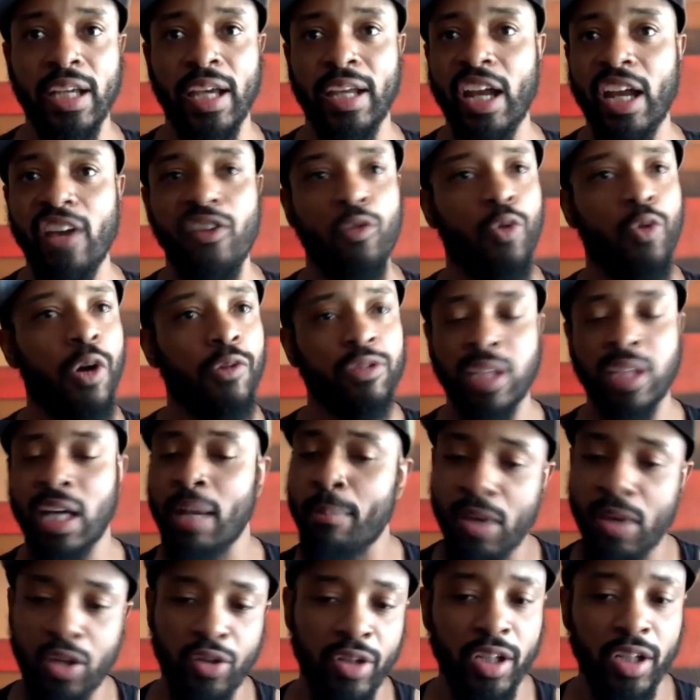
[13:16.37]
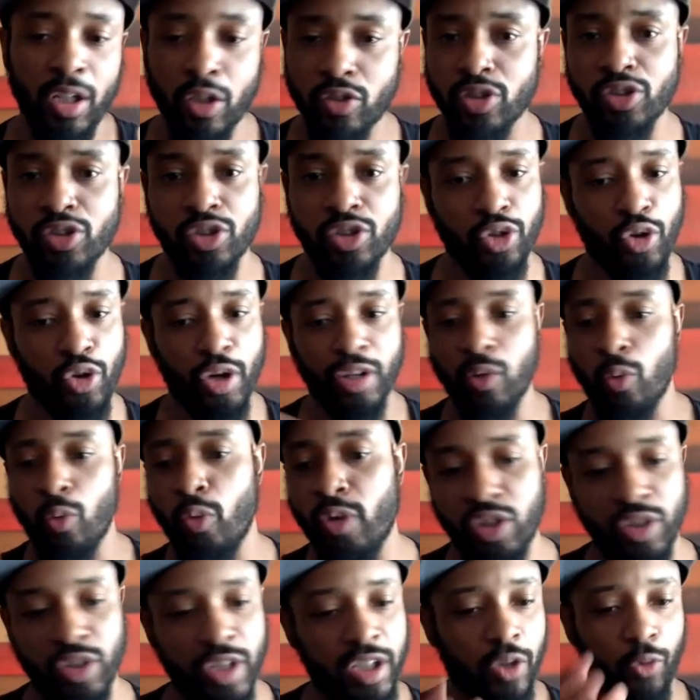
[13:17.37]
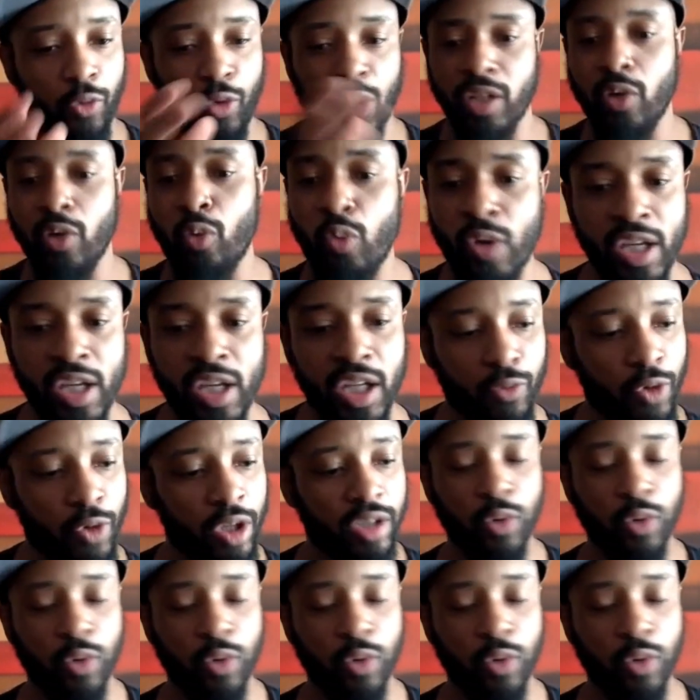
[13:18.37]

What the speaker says: And everyone was like, man, you need to join the wing. You need to run the wing.